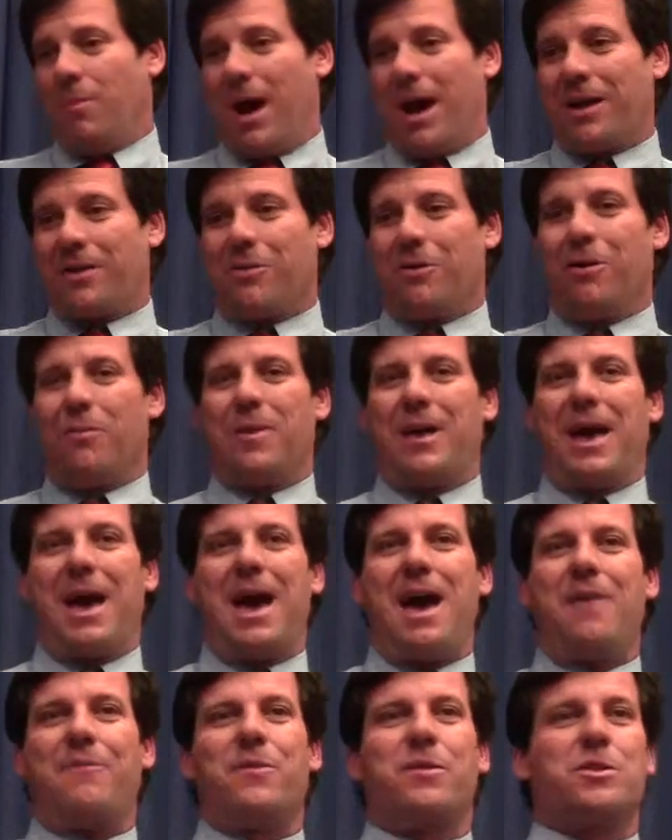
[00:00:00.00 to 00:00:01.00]
Michael, on
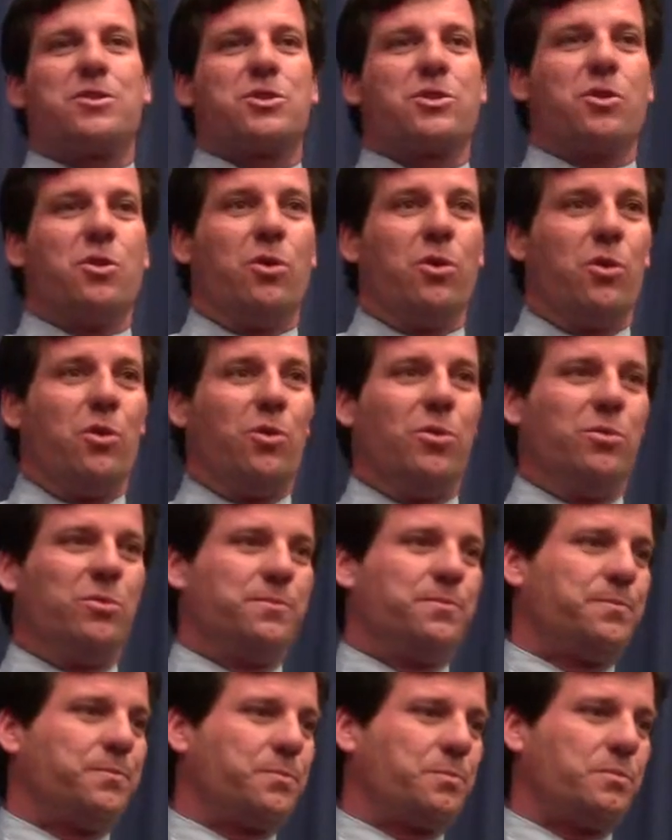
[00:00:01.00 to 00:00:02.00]
behalf of the school,
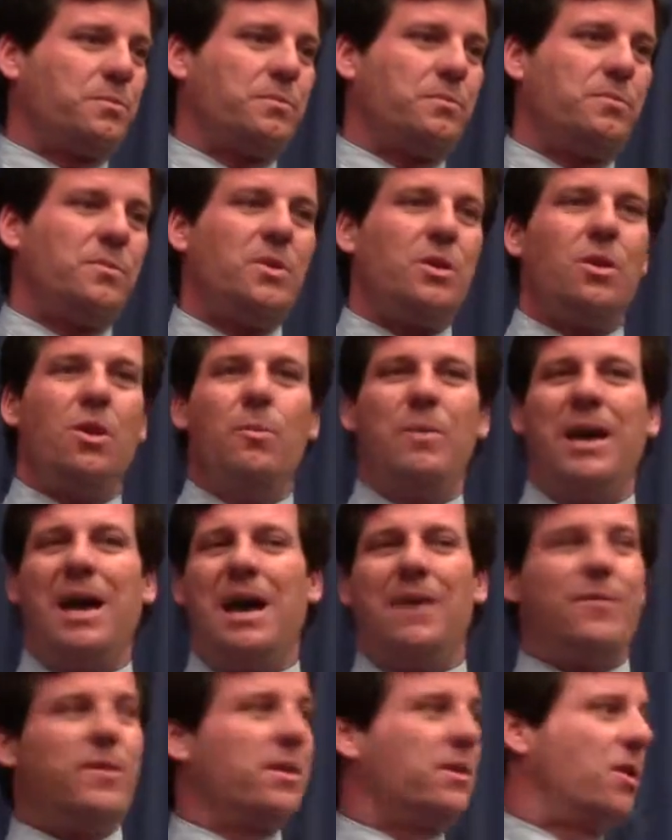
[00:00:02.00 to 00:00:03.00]
on
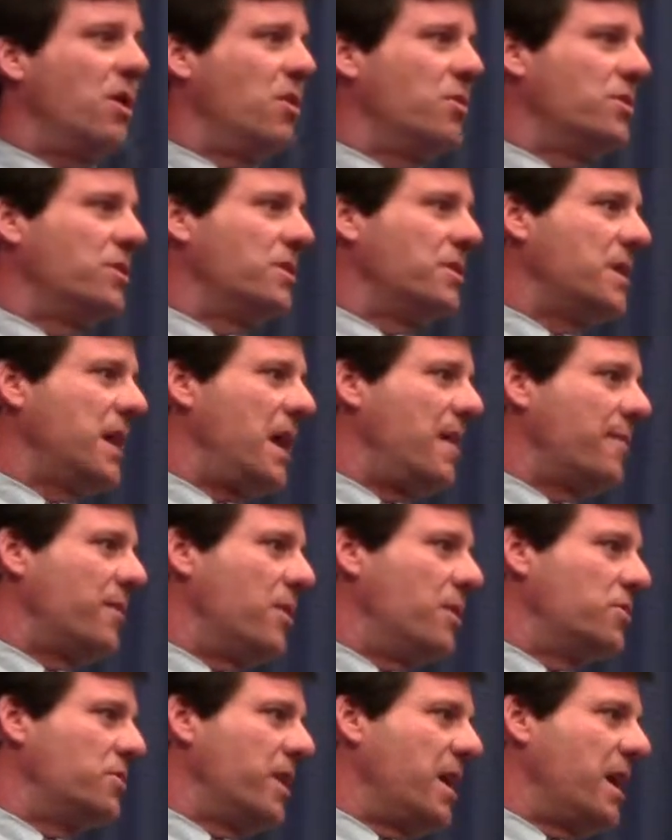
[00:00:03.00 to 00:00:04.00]
behalf of the coaching staff,
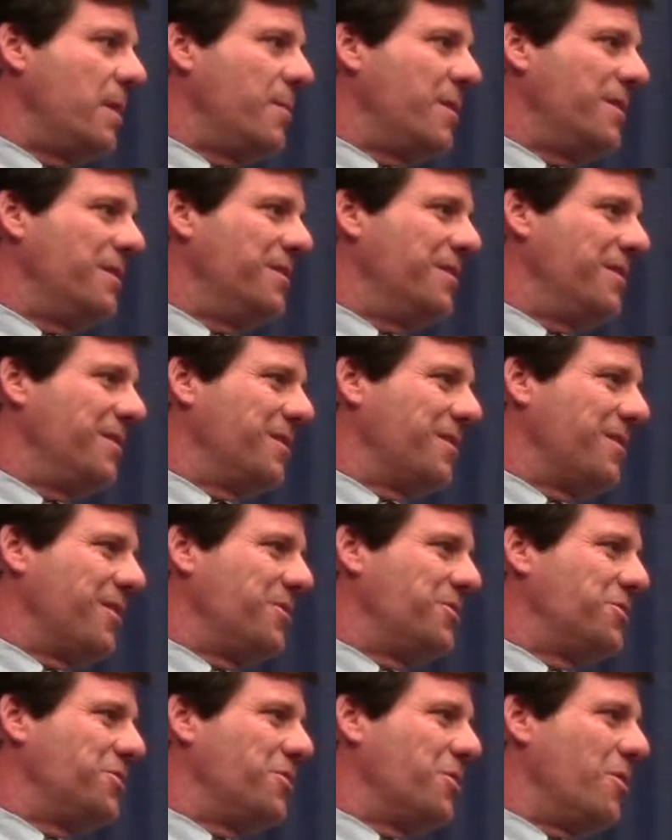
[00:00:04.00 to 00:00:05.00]
Coach Amon,
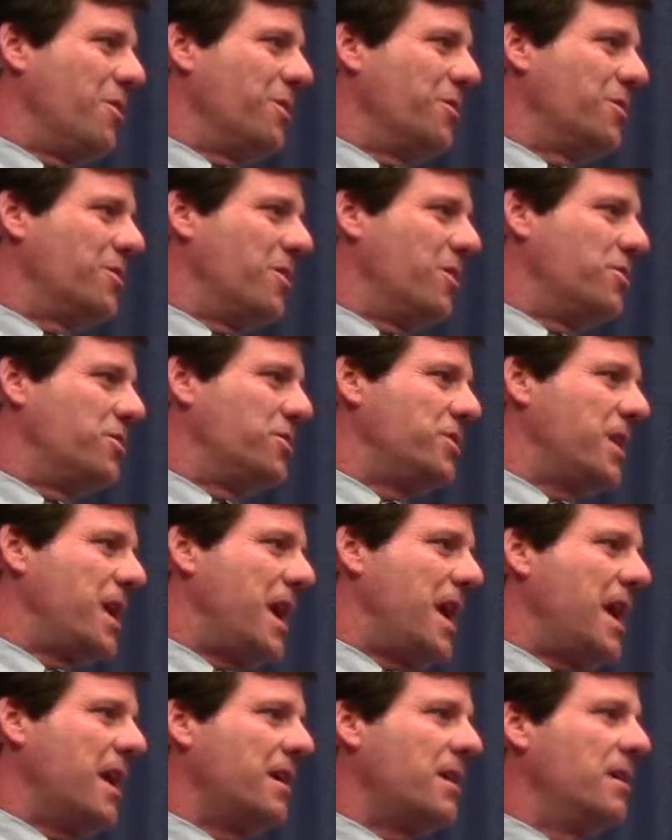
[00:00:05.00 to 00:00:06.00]
Coach Jordan, Coach
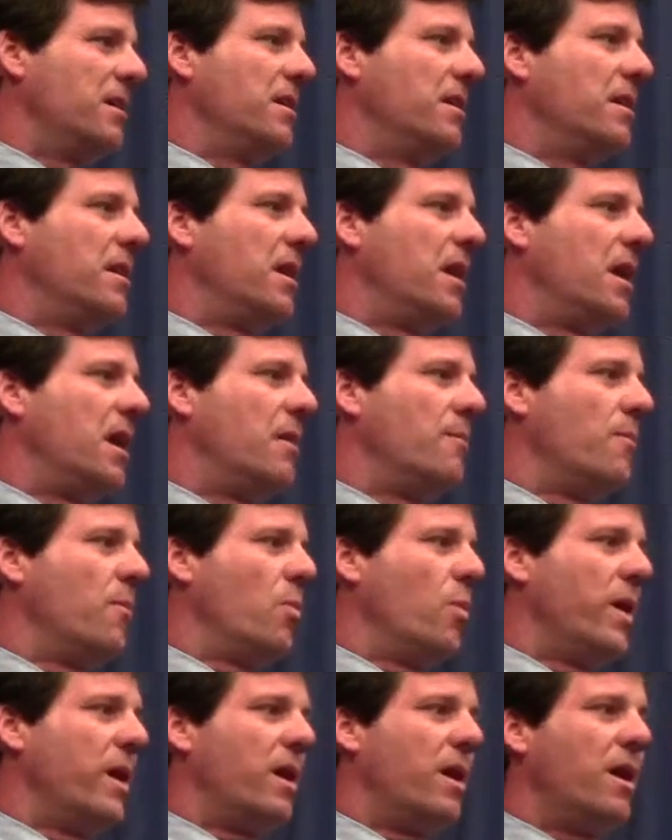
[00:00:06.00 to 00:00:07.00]
Jacques, um,
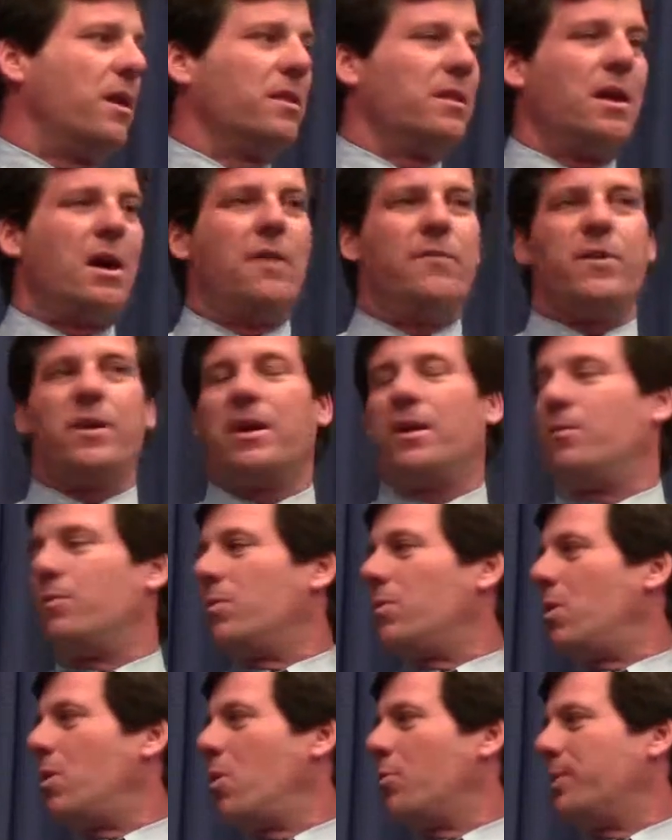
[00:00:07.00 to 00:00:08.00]
we all love you and
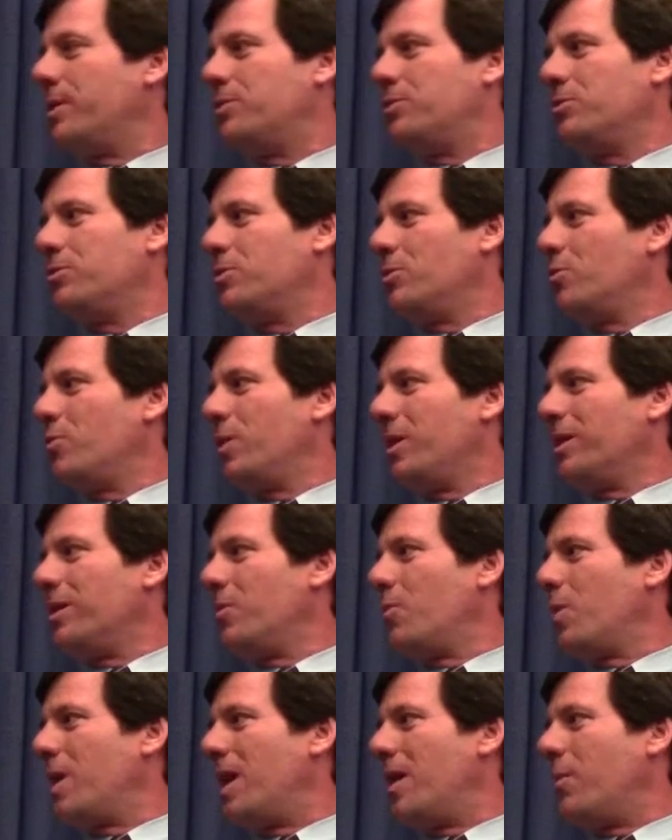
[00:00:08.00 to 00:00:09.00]
hope that you do really
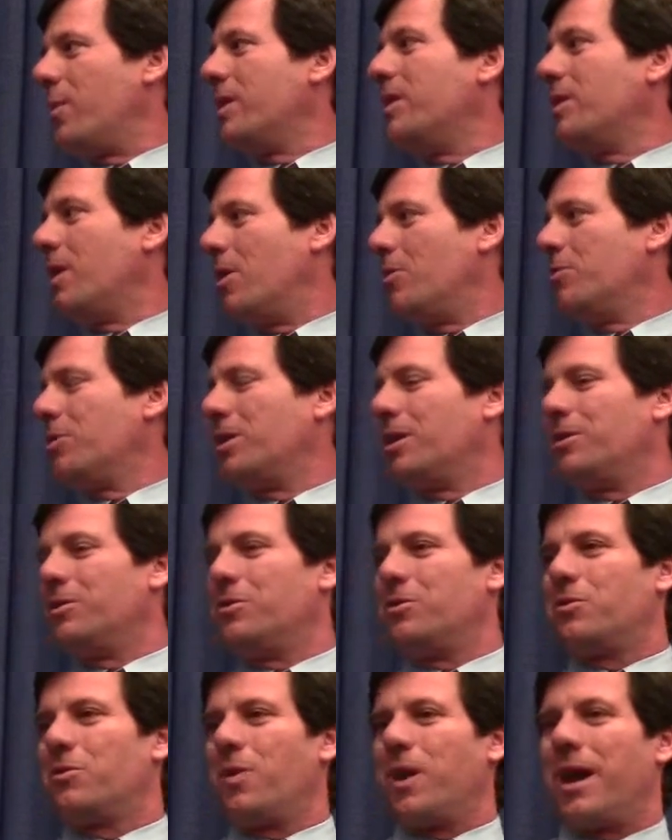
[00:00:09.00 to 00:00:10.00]
well. We know you're going to
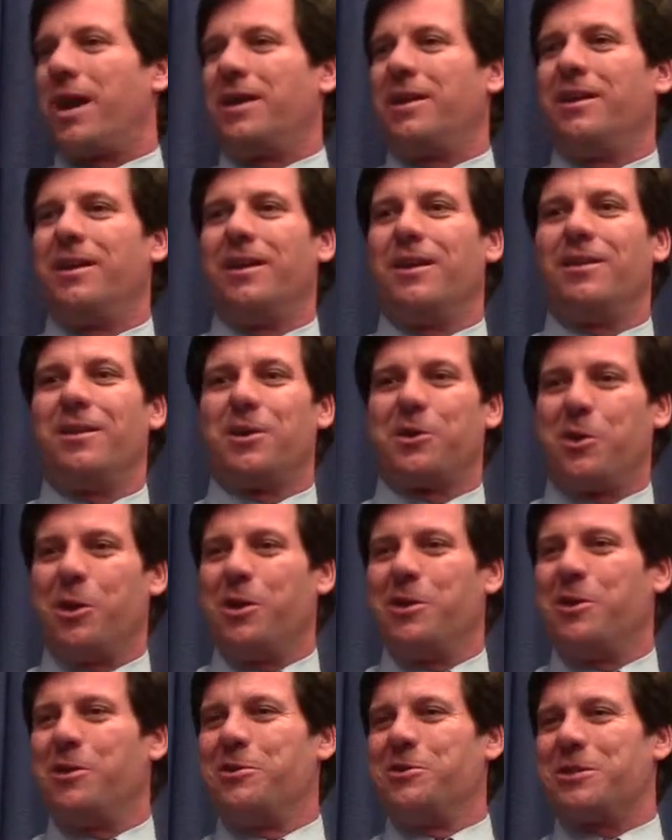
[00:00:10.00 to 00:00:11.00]
do great. The
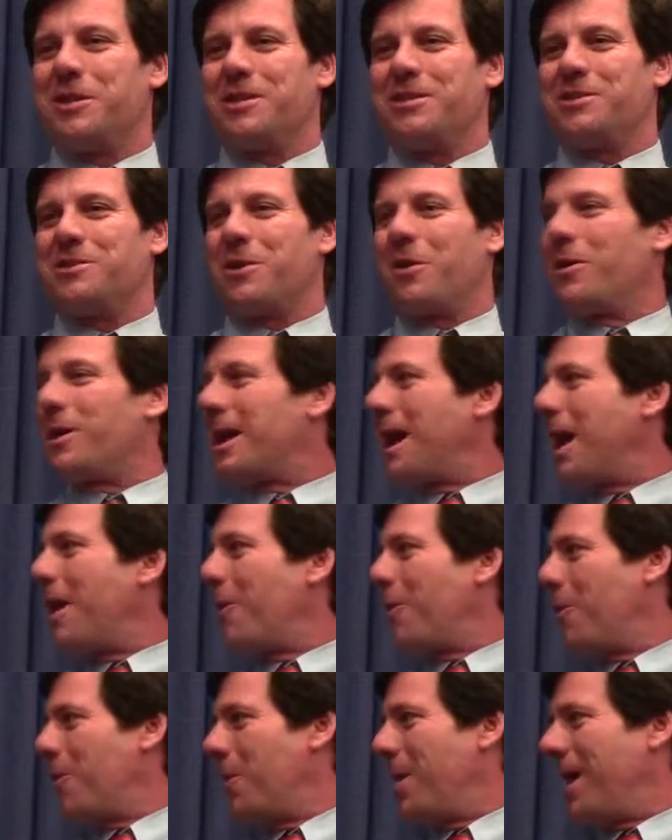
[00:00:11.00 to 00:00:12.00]
good news is he's only an
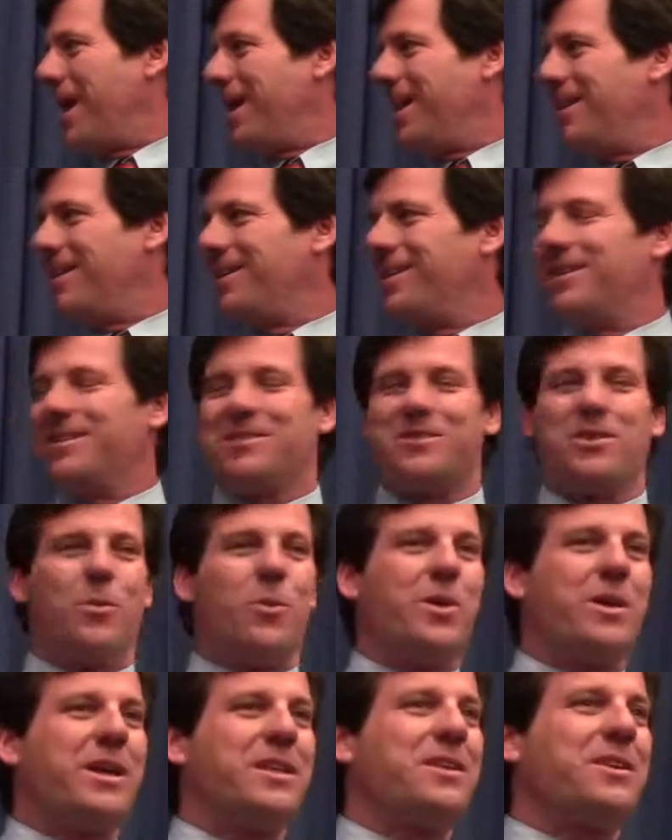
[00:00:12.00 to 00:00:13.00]
hour away, so
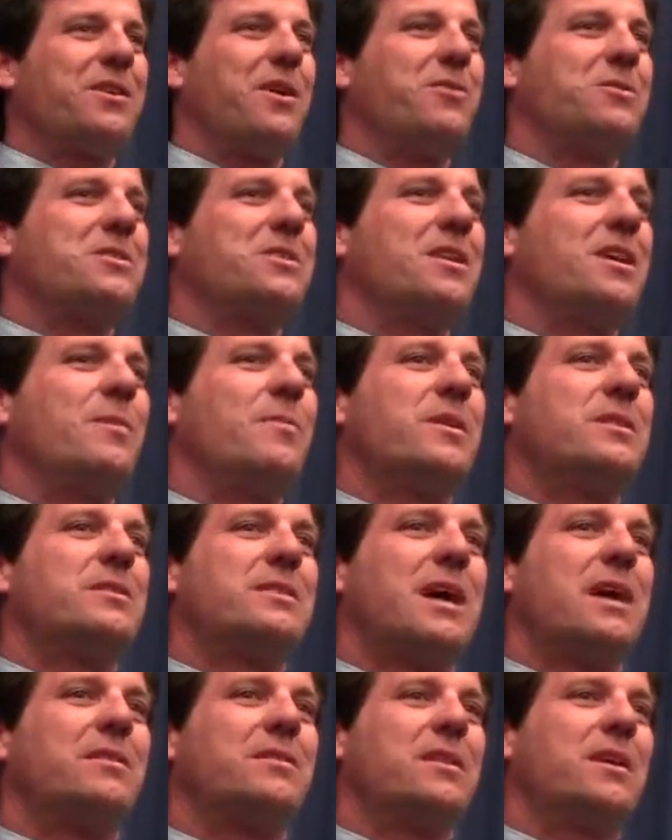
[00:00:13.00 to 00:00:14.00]
we'll get to go see him at
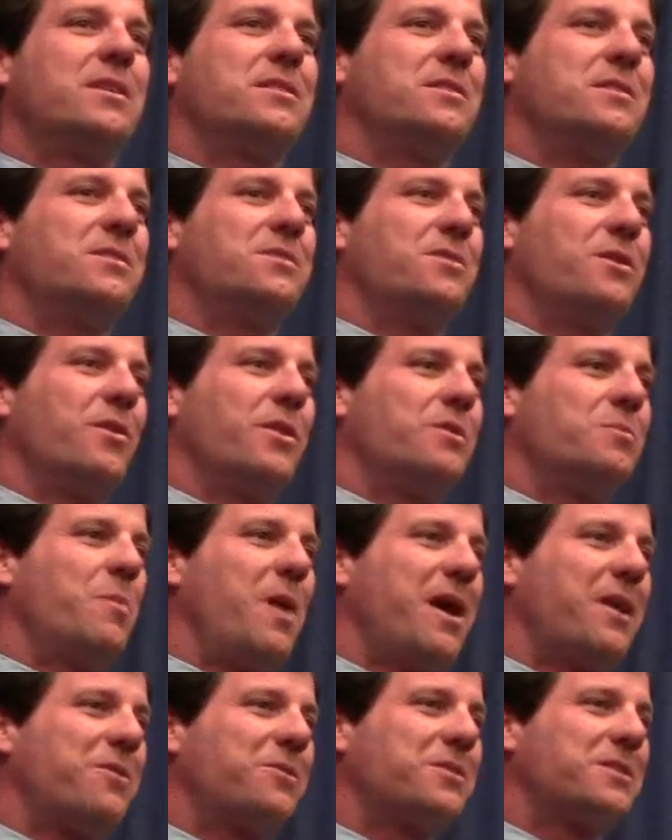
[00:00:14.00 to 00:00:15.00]
Southeastern. So as
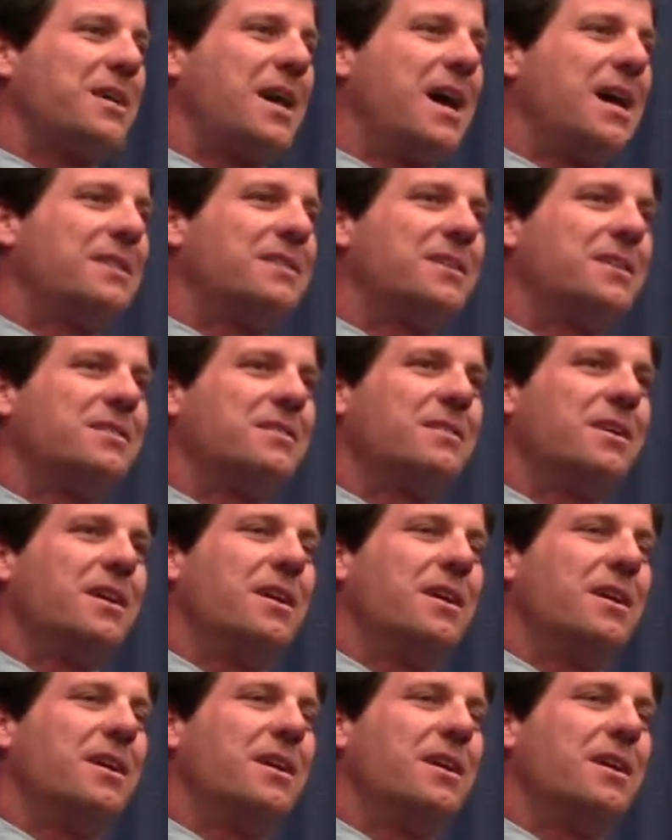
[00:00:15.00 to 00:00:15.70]
Michael signs his